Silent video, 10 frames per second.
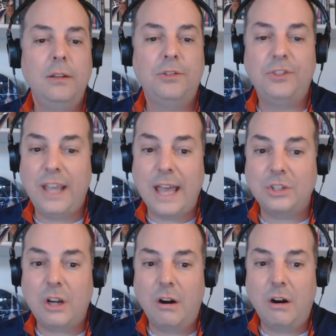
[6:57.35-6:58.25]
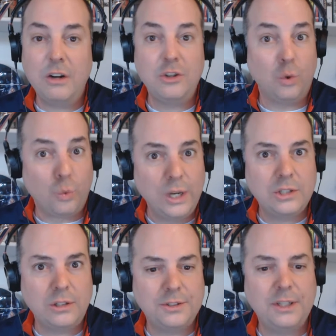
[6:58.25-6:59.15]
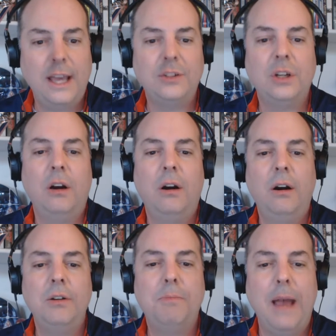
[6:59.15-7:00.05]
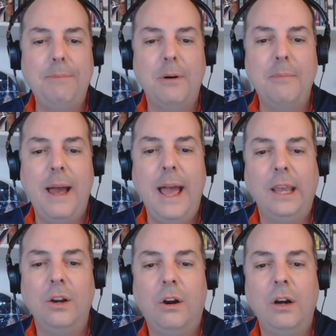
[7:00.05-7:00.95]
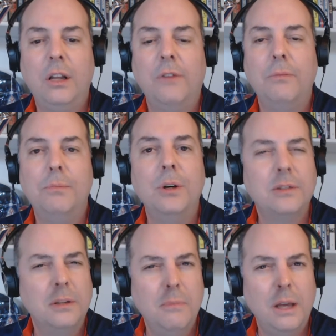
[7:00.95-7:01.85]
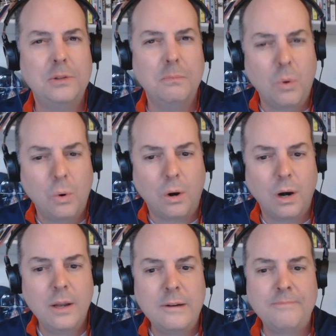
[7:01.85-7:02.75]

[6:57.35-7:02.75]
sketch cards, original sketch cards, paperback and hardcover books, and much more.